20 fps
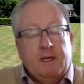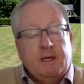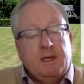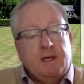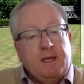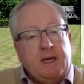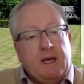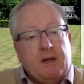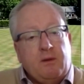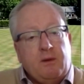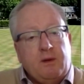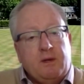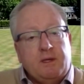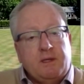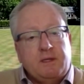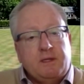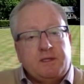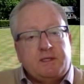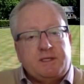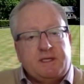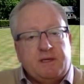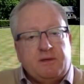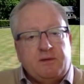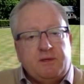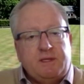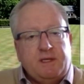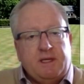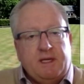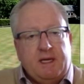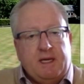Now,
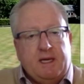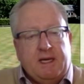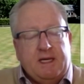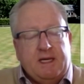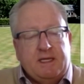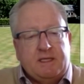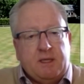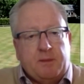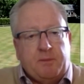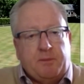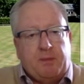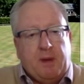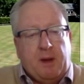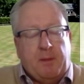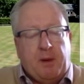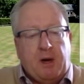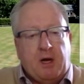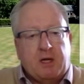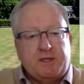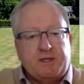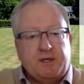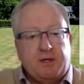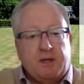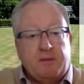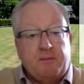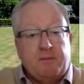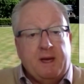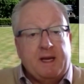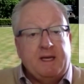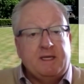silt is a particle
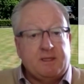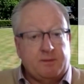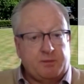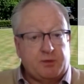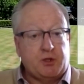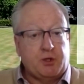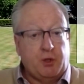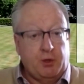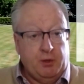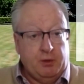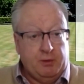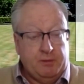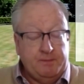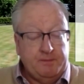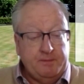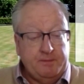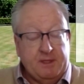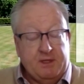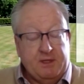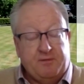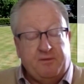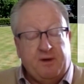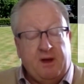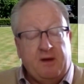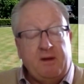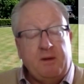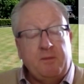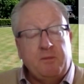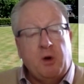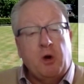that makes up soil. It's
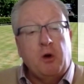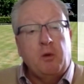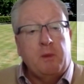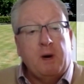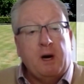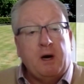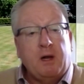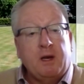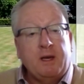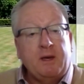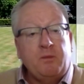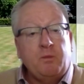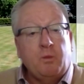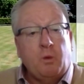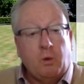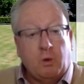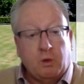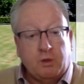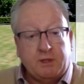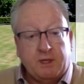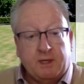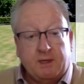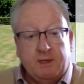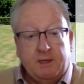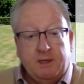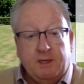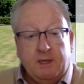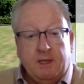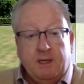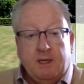very mobile in water,
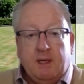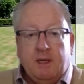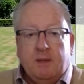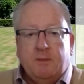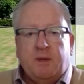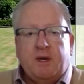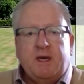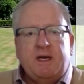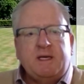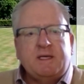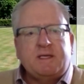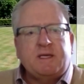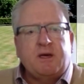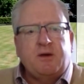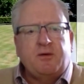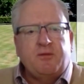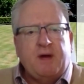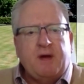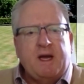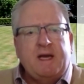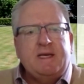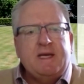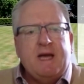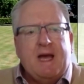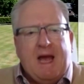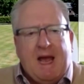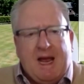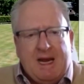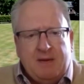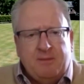but it is a great
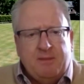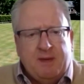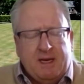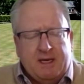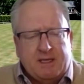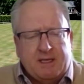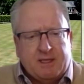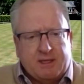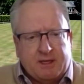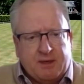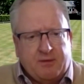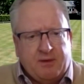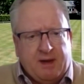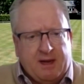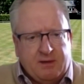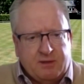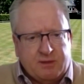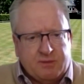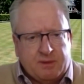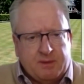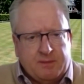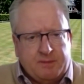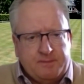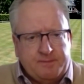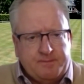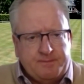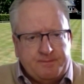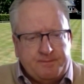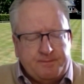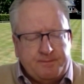enemy to the groundsman.
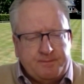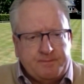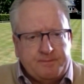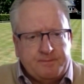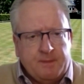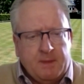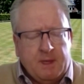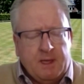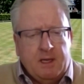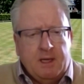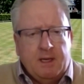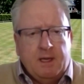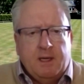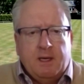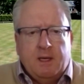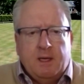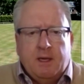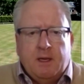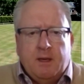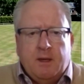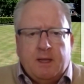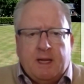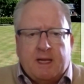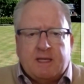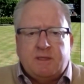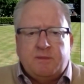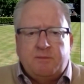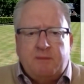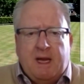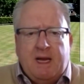
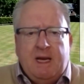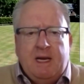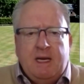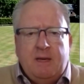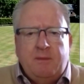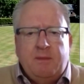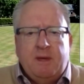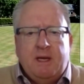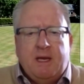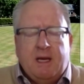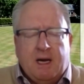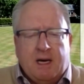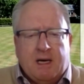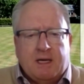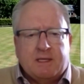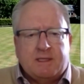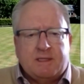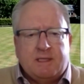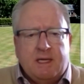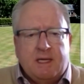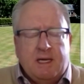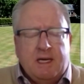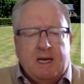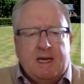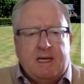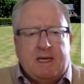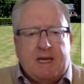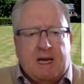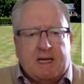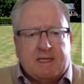That's mainly because
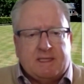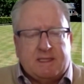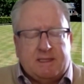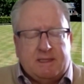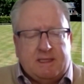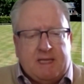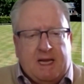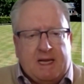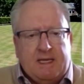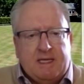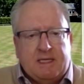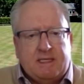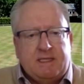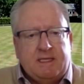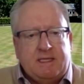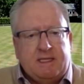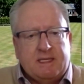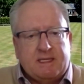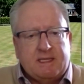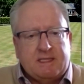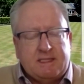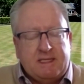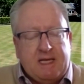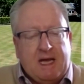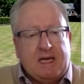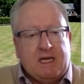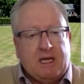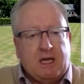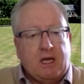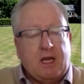it has a tendency to
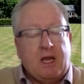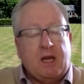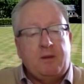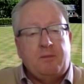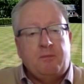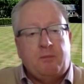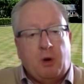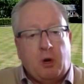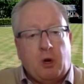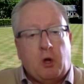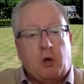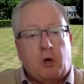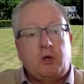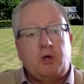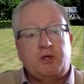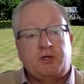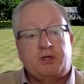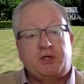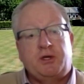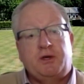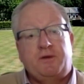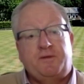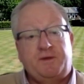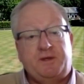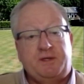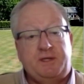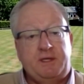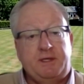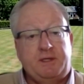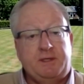settle and block
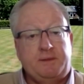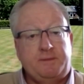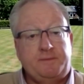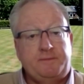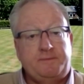surfaces.